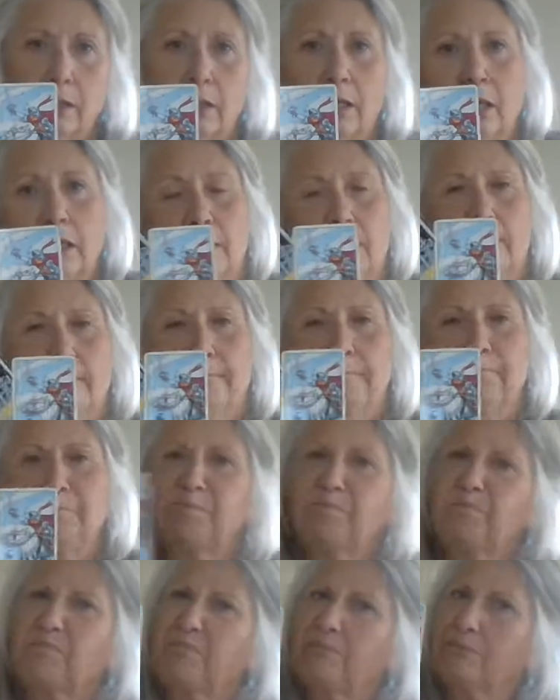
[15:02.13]

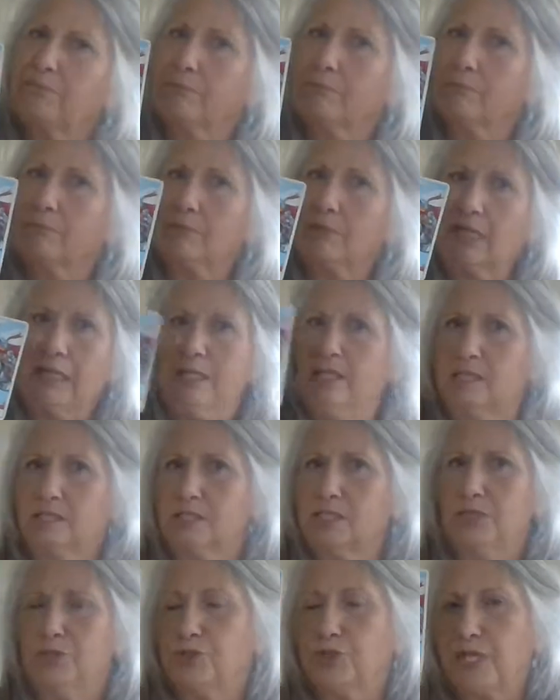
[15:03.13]
He
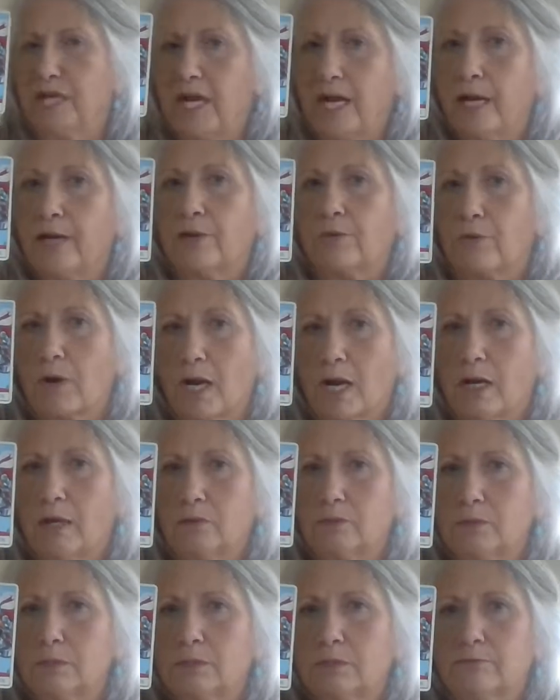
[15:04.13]
doesn't usually hang
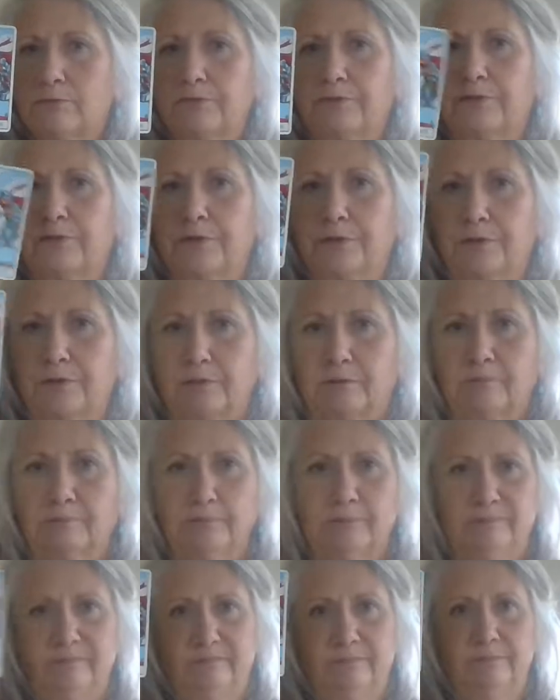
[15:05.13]
around for
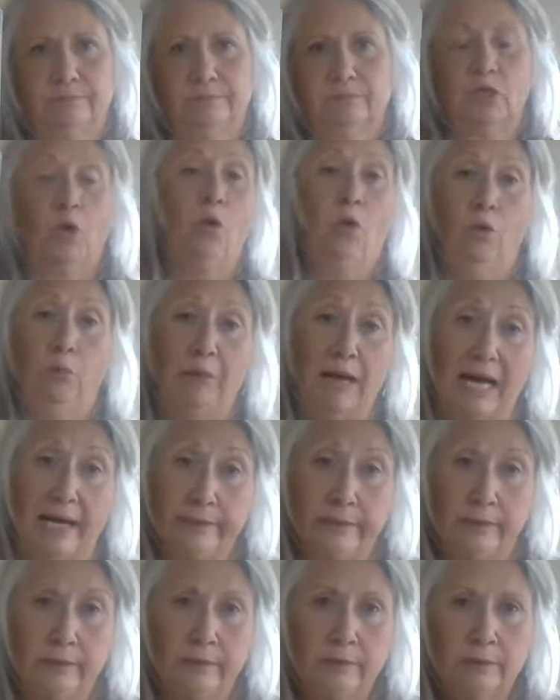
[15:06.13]
the whole
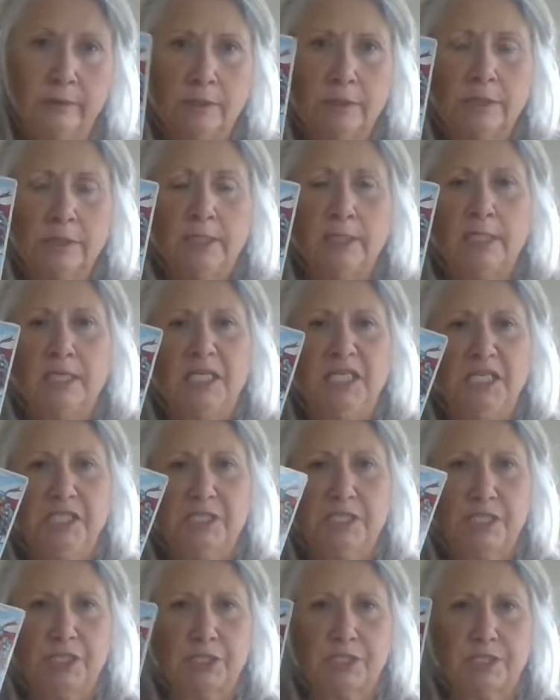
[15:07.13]
battle.
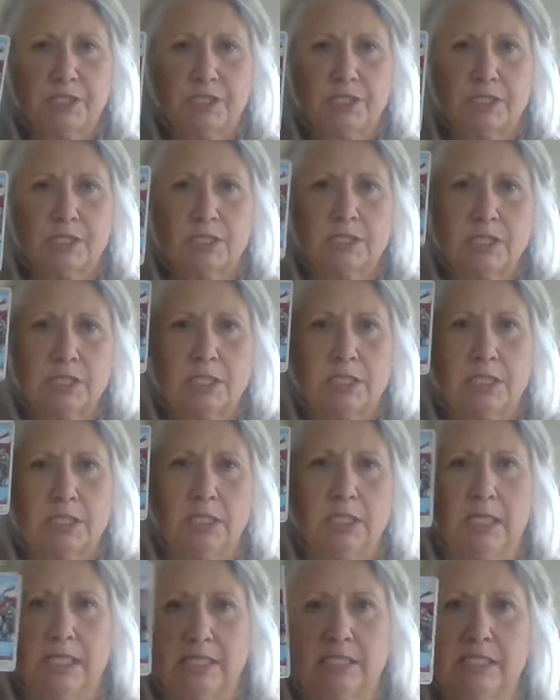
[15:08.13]
He's just
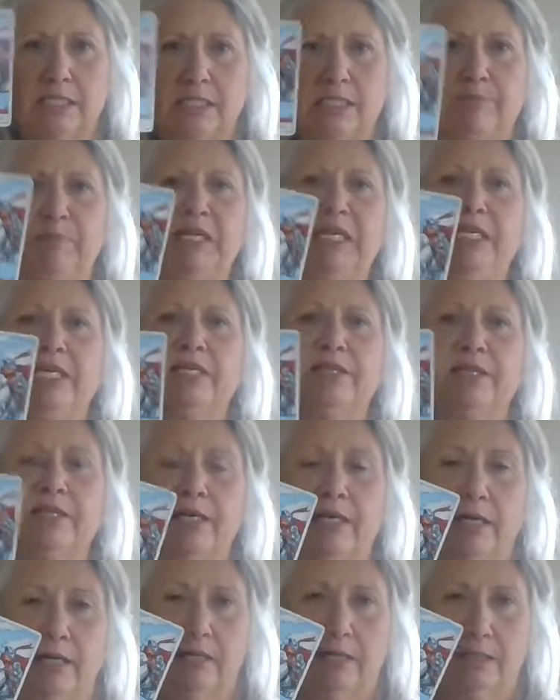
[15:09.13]
likes to be in
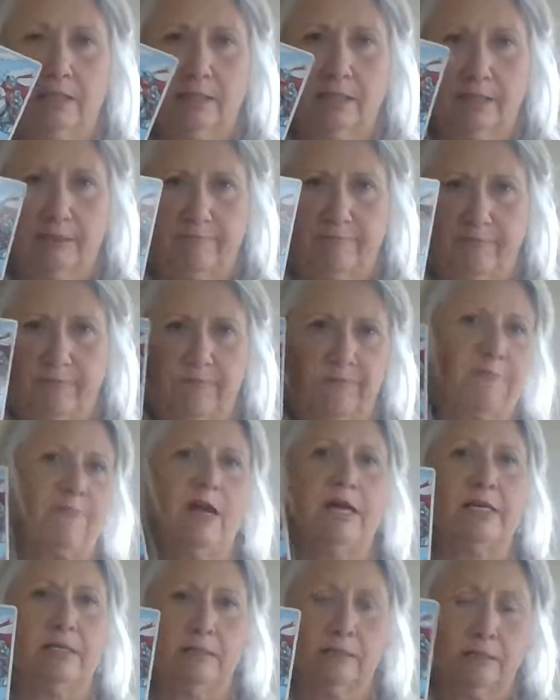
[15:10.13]
the
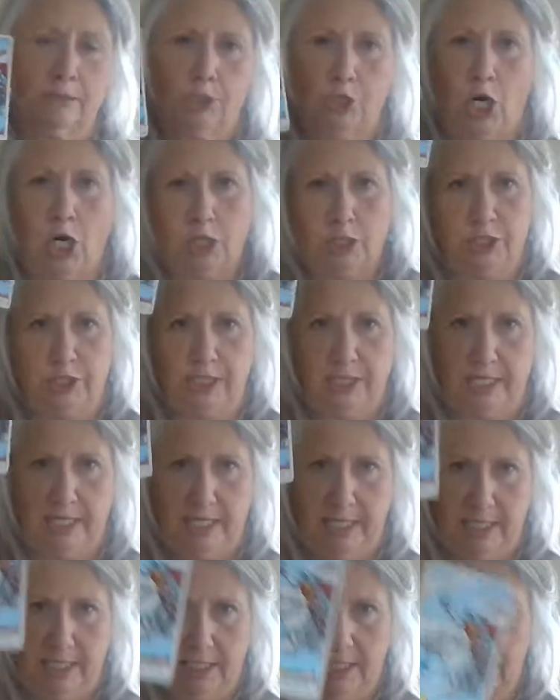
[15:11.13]
front, charging
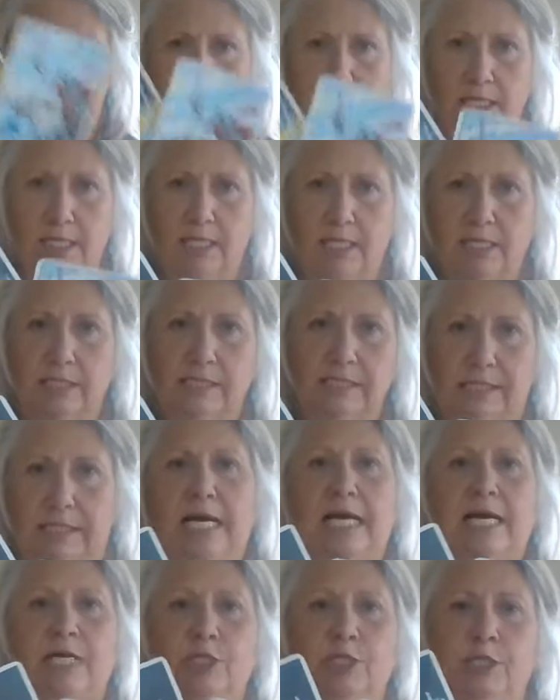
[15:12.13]
ahead,
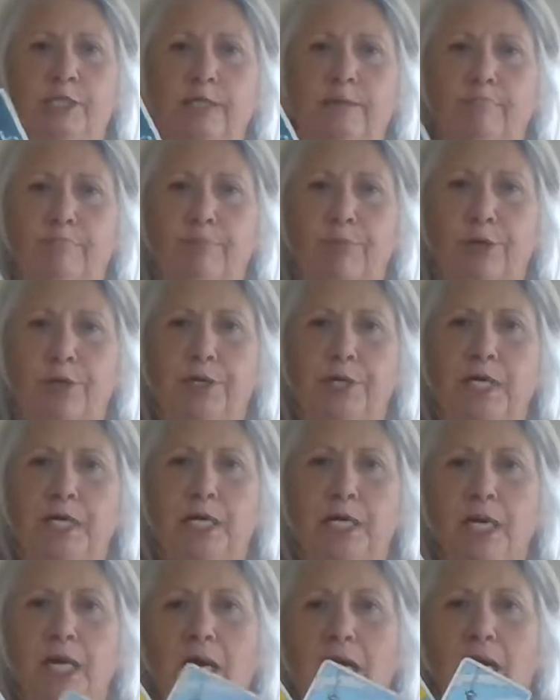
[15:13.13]
slashing and
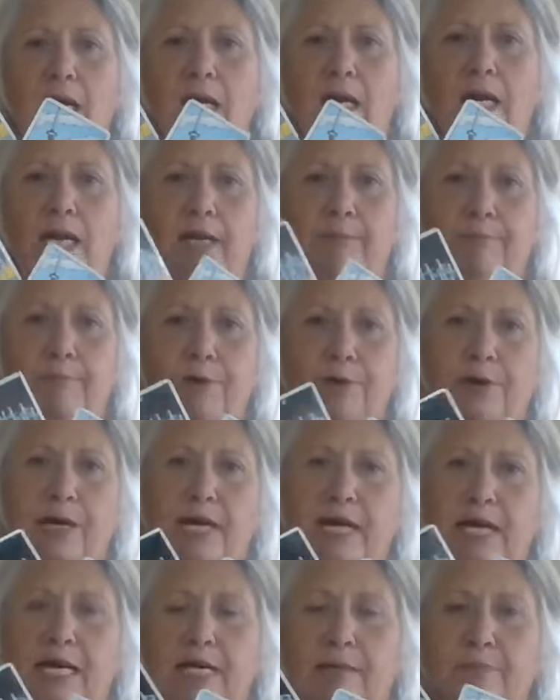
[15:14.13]
burning. And
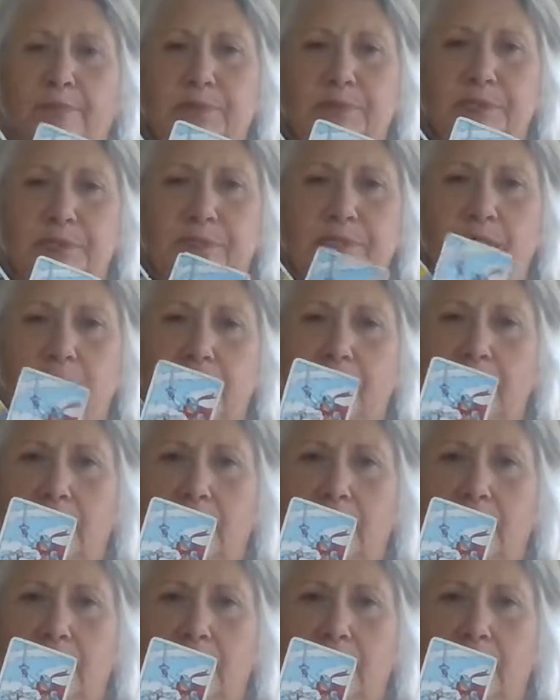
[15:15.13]
perhaps